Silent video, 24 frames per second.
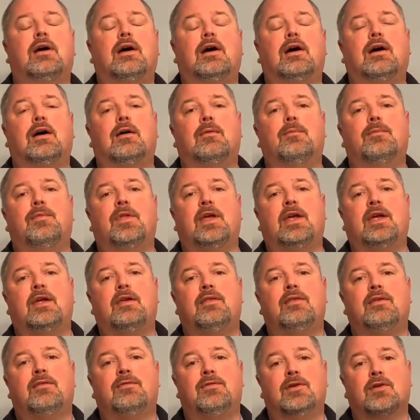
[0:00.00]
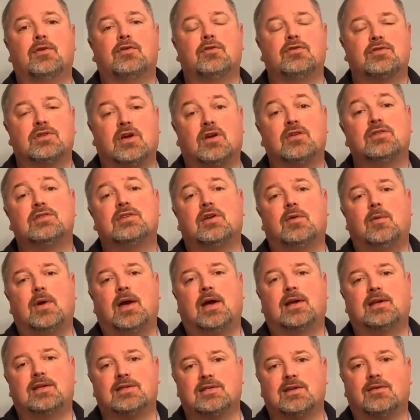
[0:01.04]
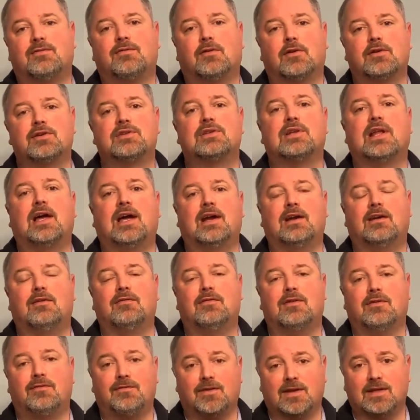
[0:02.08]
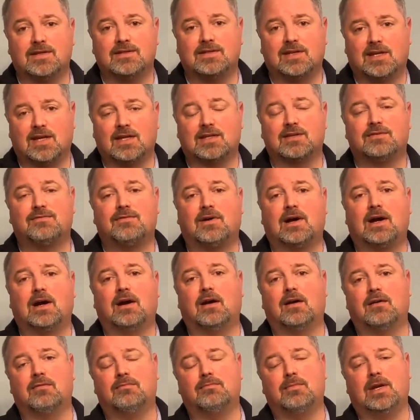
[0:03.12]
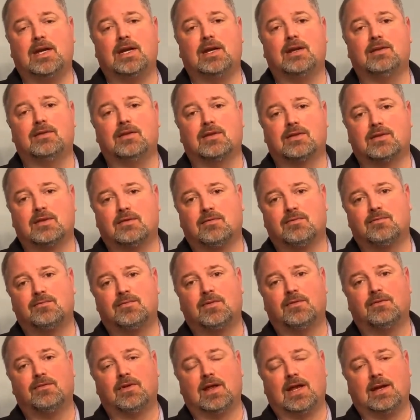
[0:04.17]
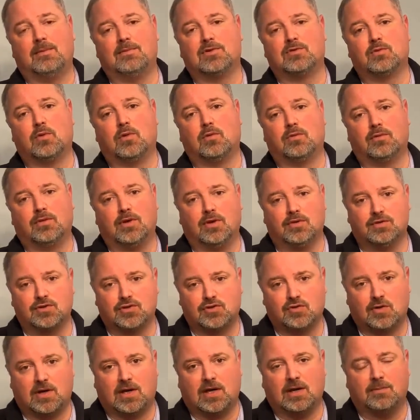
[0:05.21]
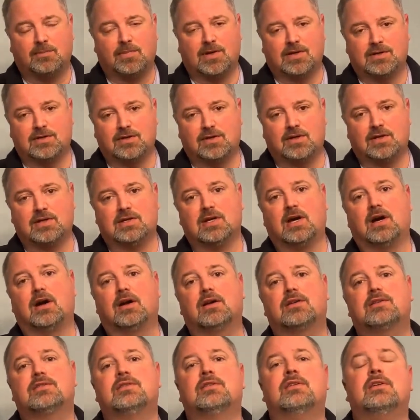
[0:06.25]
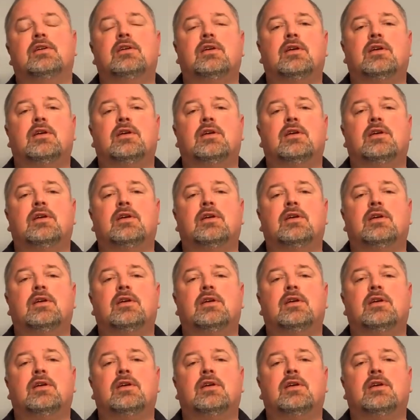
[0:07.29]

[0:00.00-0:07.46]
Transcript: The filters also act as a first line of defense against fire, meaning that the flames won't go straight up into the duct.